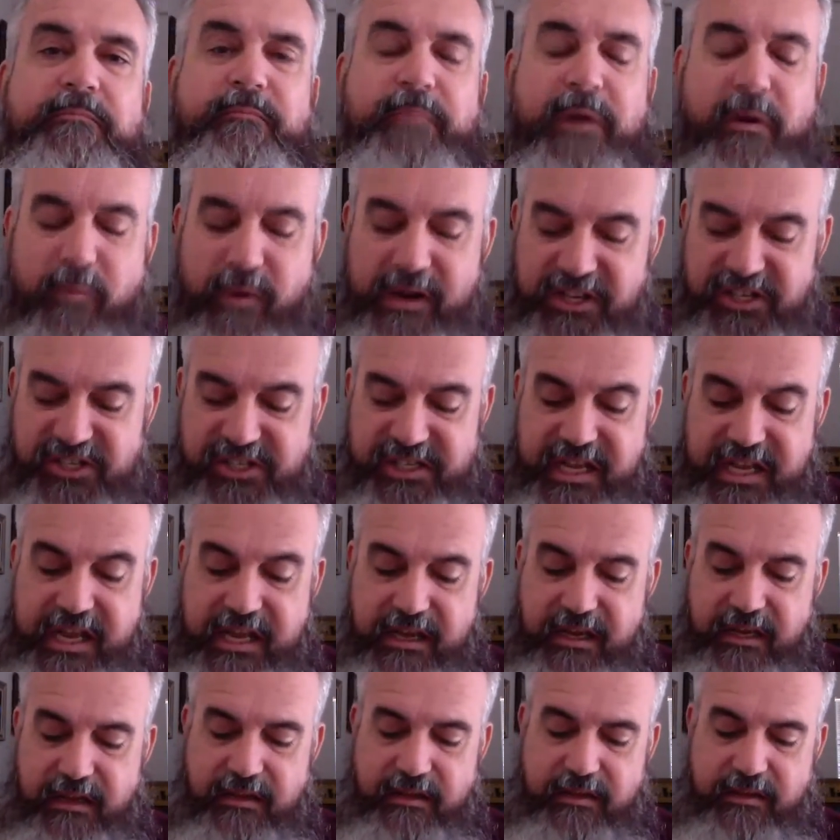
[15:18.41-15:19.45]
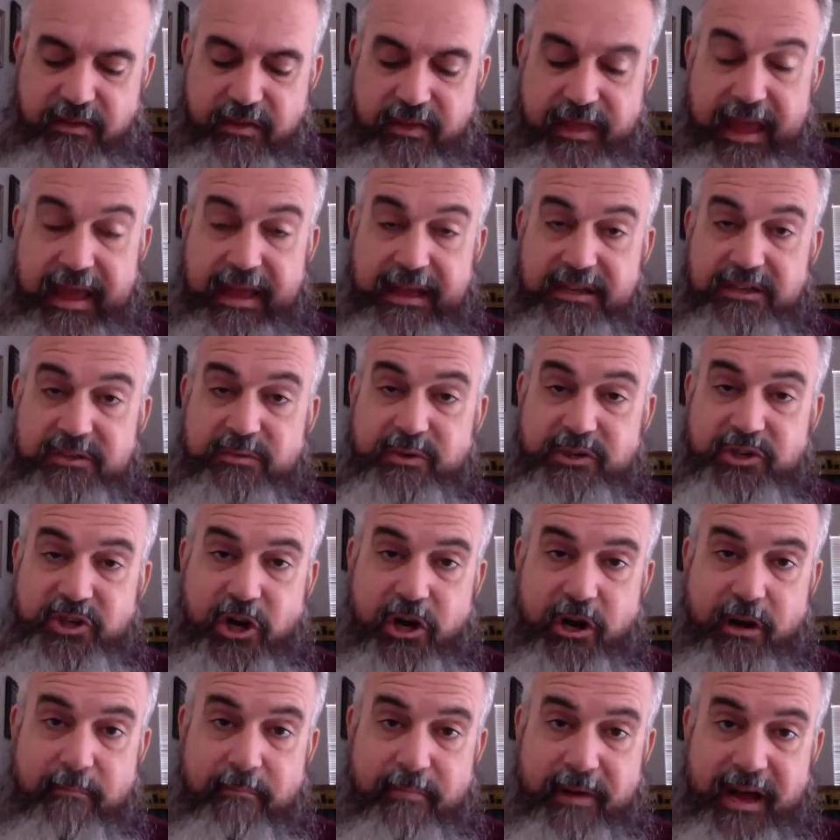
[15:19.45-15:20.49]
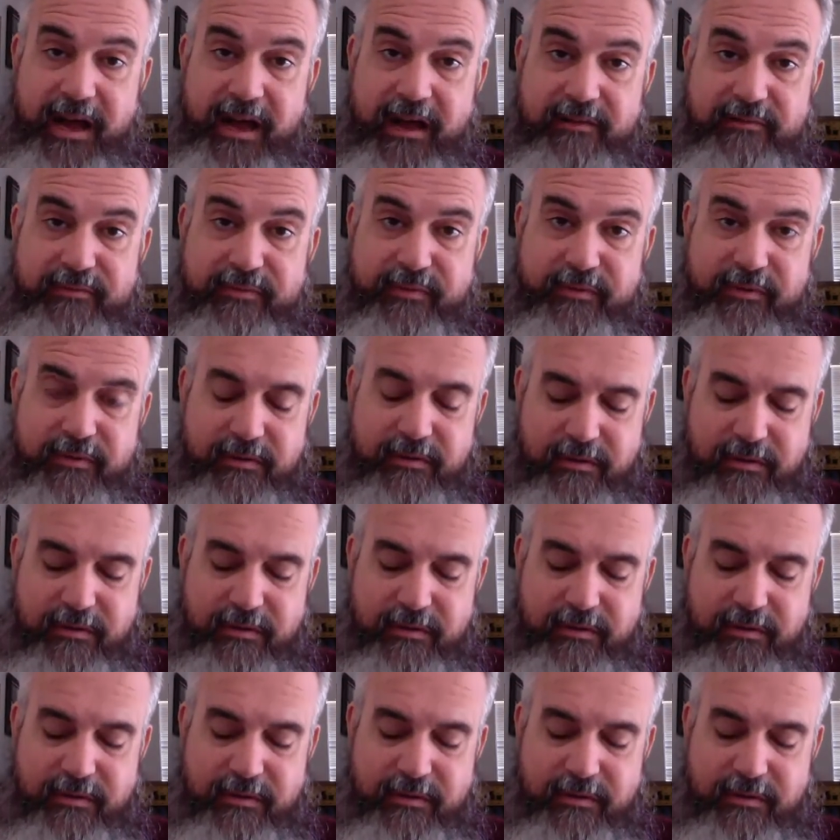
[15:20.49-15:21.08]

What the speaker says: But we seek things which are above